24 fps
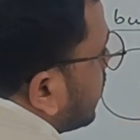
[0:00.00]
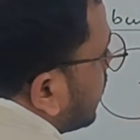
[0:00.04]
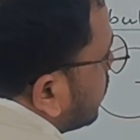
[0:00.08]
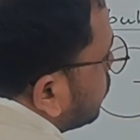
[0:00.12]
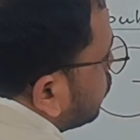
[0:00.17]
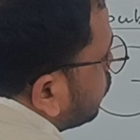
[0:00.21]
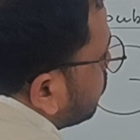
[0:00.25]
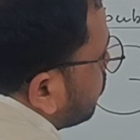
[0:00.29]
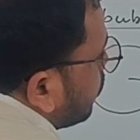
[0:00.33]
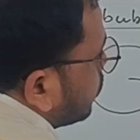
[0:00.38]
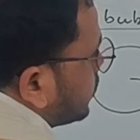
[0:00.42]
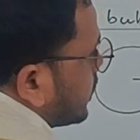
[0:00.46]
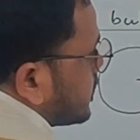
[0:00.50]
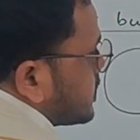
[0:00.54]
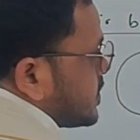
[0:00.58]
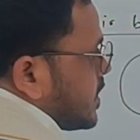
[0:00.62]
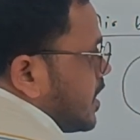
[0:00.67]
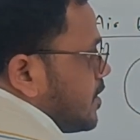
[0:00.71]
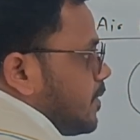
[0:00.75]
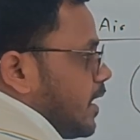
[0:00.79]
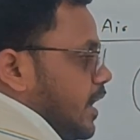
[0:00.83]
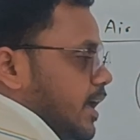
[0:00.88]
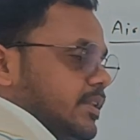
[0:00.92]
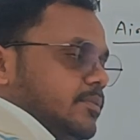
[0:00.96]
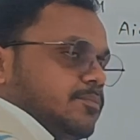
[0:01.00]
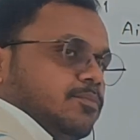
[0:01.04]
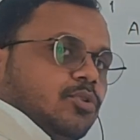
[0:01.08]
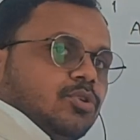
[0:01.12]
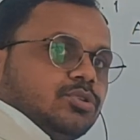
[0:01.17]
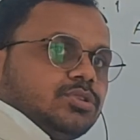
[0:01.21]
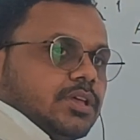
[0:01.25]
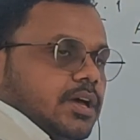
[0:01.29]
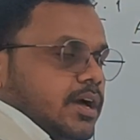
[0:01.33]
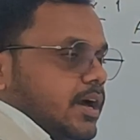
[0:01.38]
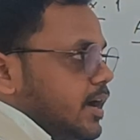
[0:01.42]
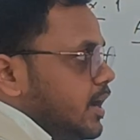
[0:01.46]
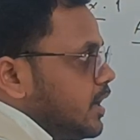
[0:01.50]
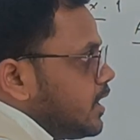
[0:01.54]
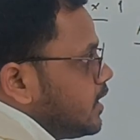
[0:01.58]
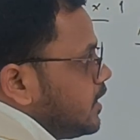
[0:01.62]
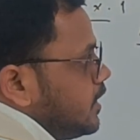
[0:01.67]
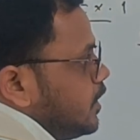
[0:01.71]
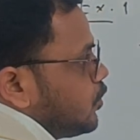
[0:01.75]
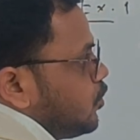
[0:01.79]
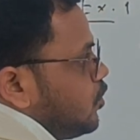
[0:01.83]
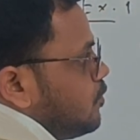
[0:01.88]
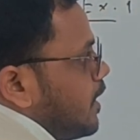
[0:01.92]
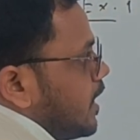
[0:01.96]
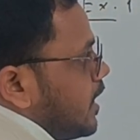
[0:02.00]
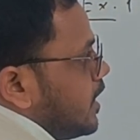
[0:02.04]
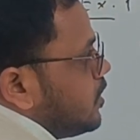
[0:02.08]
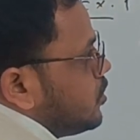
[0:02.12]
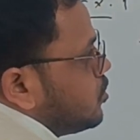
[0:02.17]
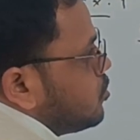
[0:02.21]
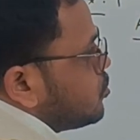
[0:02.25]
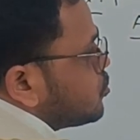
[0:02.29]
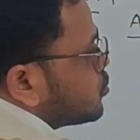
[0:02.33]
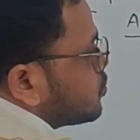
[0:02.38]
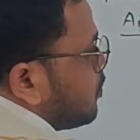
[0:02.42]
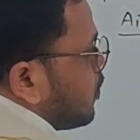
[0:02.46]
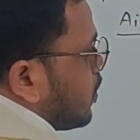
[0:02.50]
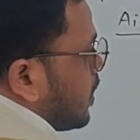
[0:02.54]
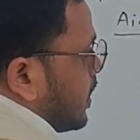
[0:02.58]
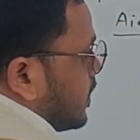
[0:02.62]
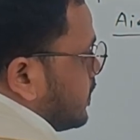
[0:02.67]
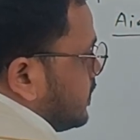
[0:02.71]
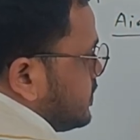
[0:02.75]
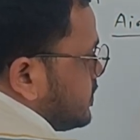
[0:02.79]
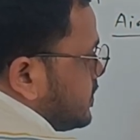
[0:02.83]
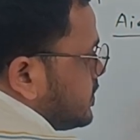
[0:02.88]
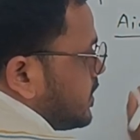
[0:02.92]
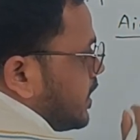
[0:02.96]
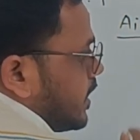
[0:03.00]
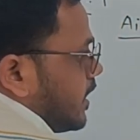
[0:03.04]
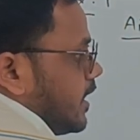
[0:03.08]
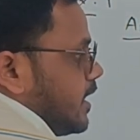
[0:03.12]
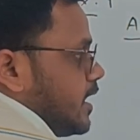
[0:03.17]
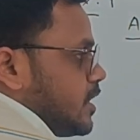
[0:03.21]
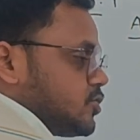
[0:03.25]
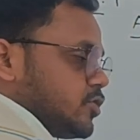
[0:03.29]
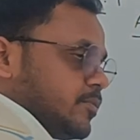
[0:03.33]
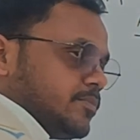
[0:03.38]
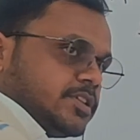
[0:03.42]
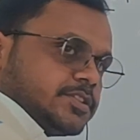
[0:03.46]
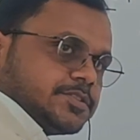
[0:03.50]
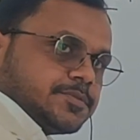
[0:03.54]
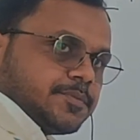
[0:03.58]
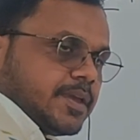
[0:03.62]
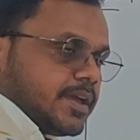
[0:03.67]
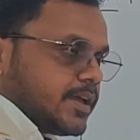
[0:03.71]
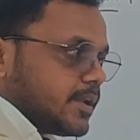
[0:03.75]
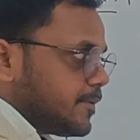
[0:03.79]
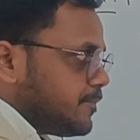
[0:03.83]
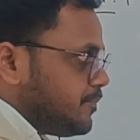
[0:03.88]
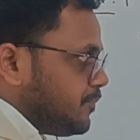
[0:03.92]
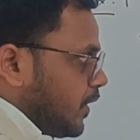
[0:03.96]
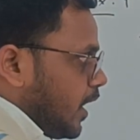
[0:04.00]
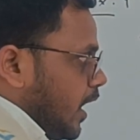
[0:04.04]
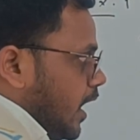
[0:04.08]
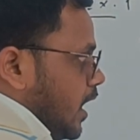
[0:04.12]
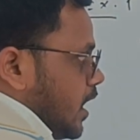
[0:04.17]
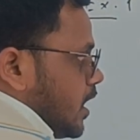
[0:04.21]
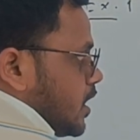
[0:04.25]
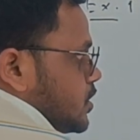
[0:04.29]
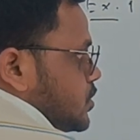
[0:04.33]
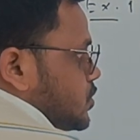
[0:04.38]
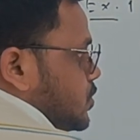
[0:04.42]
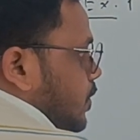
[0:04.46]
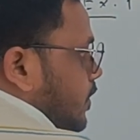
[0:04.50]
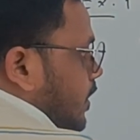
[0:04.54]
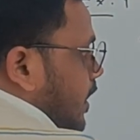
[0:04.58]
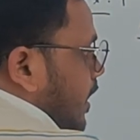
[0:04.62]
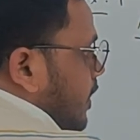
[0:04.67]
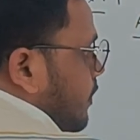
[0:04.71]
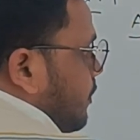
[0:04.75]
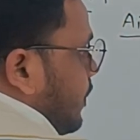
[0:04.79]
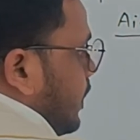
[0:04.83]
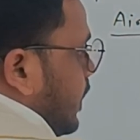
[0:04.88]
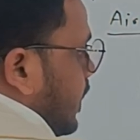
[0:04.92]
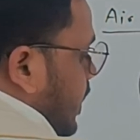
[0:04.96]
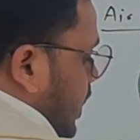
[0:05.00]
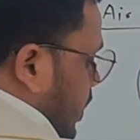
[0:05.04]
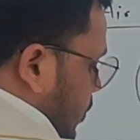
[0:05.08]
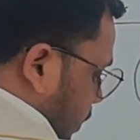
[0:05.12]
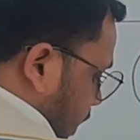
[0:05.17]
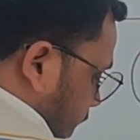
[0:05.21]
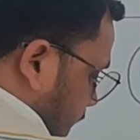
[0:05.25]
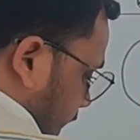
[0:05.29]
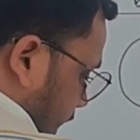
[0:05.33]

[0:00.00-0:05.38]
and r2 both are same and both are equivalent to smaller. This is the radius of the sphere. So del p, here we